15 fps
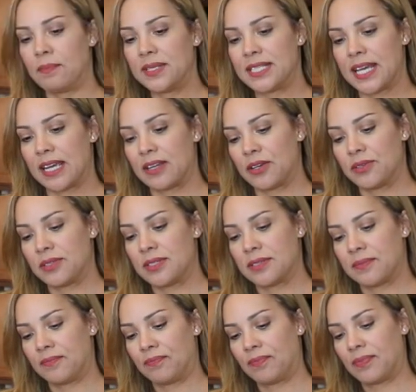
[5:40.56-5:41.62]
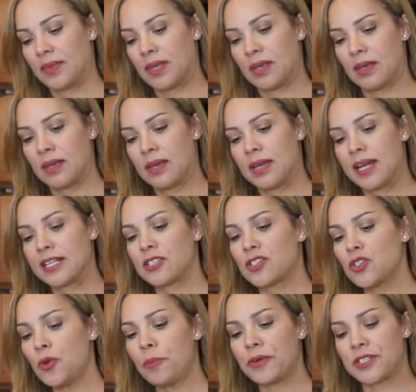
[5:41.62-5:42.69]
potatoes. It's
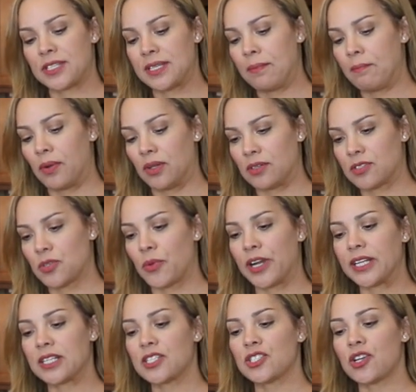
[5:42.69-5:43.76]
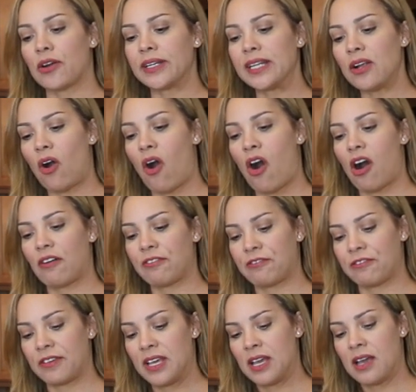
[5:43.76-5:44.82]
super simple. So we're gonna start it off
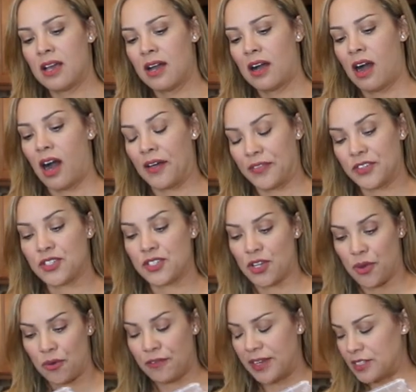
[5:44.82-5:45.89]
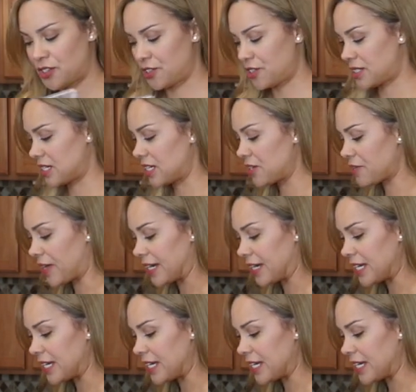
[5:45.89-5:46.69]
on the stove as you're seeing right